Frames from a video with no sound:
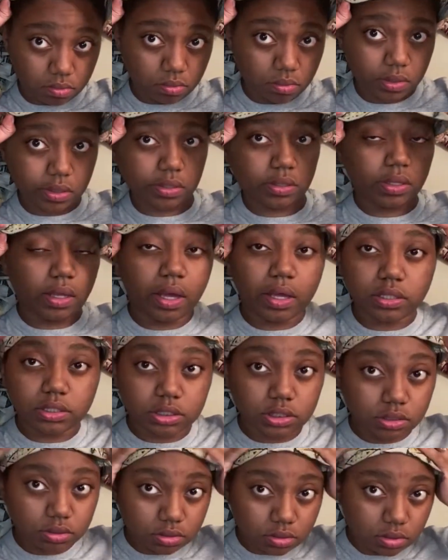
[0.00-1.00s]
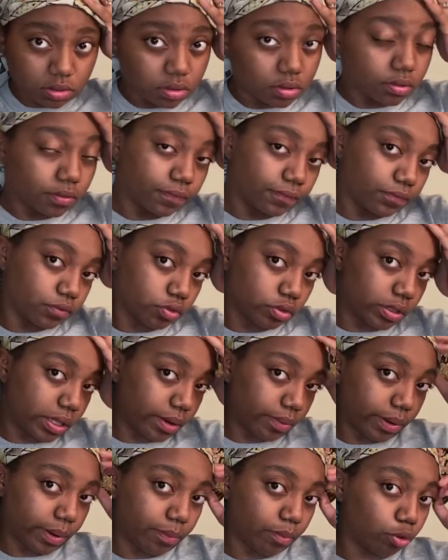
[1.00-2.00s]
get the edges, so
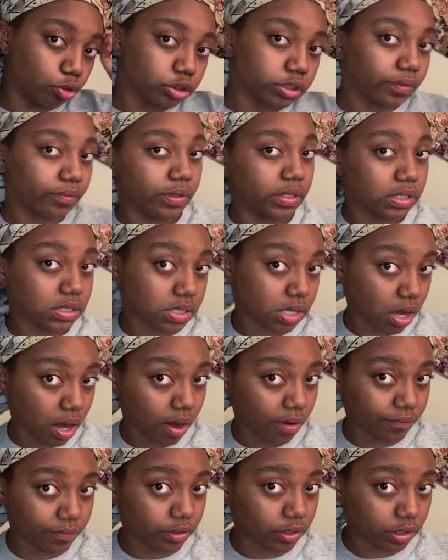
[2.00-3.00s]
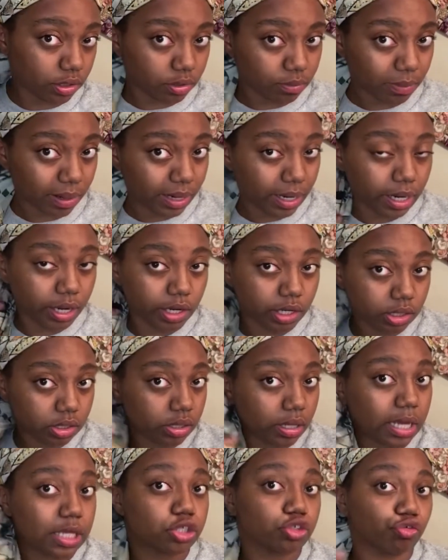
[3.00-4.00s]
that way most of it is covered. My hair
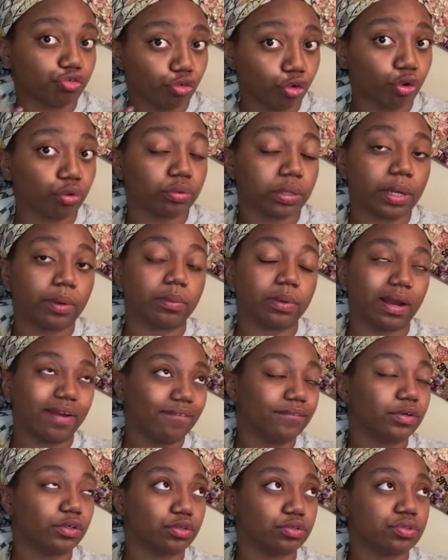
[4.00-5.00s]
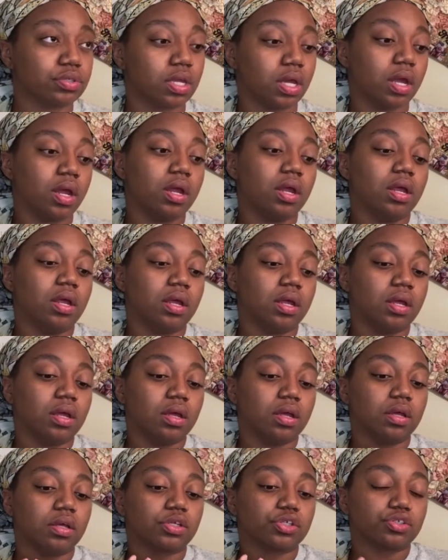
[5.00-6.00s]
has grown. Like, when I first
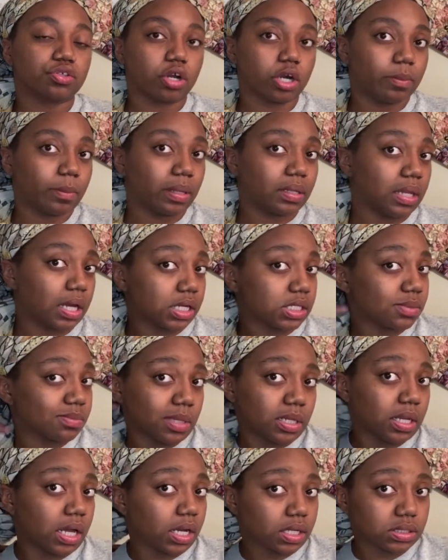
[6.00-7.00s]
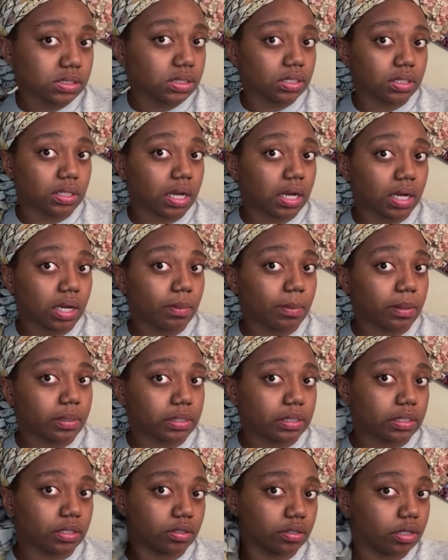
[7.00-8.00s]
started my locks not come out
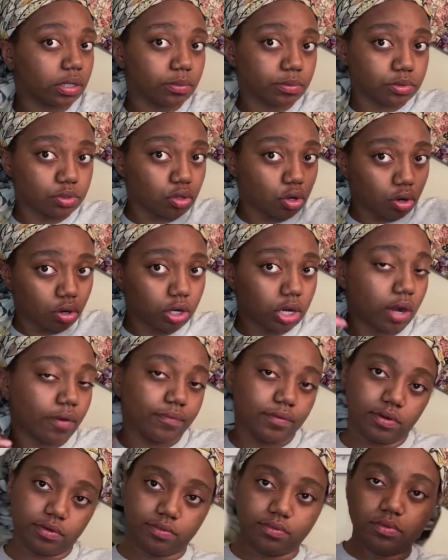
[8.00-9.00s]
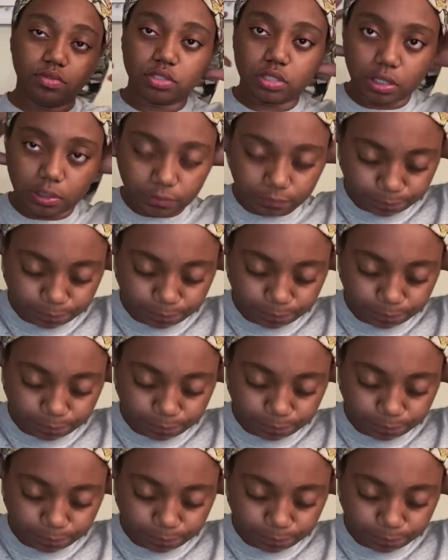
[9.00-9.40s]
of here. It was all covered. So